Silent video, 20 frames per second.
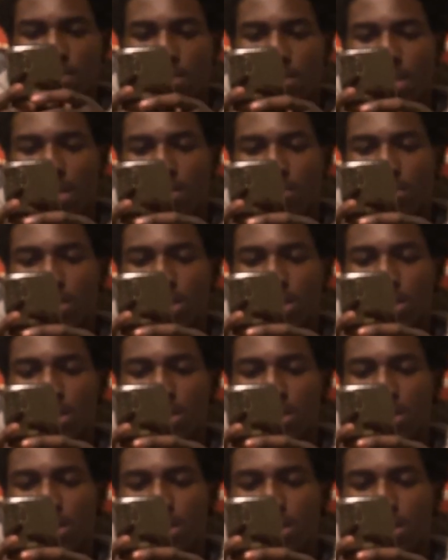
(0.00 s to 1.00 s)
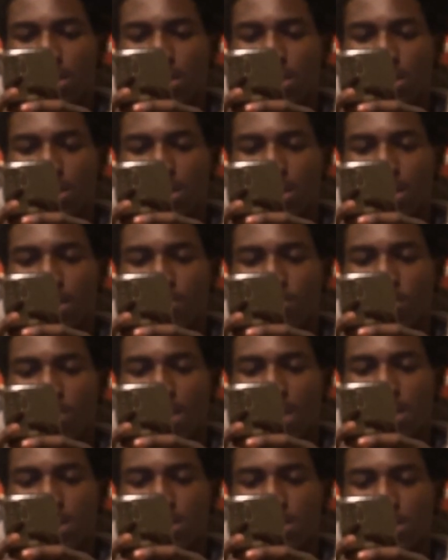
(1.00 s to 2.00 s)
I really could. I'm
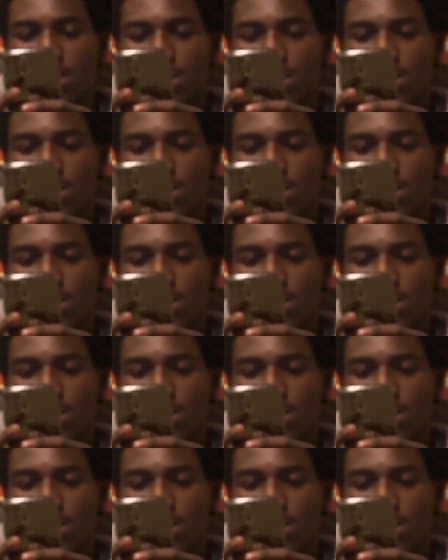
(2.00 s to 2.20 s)
grinding.